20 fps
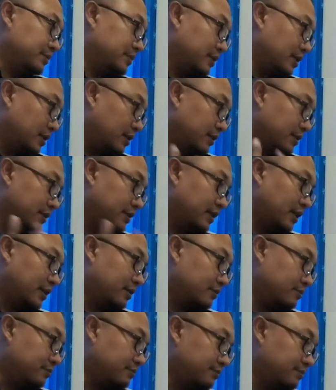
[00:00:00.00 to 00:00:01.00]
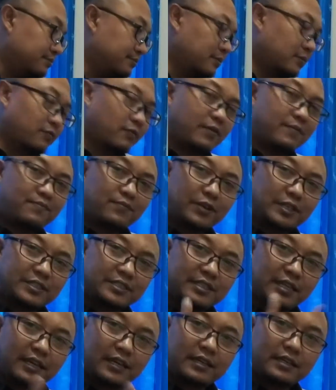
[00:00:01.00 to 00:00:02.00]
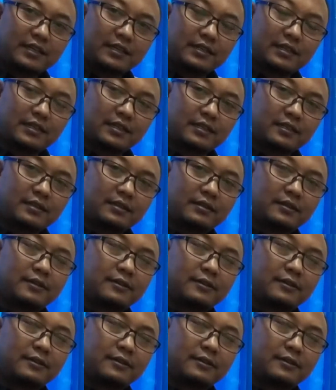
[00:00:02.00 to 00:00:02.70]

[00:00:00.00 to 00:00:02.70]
And then we present it in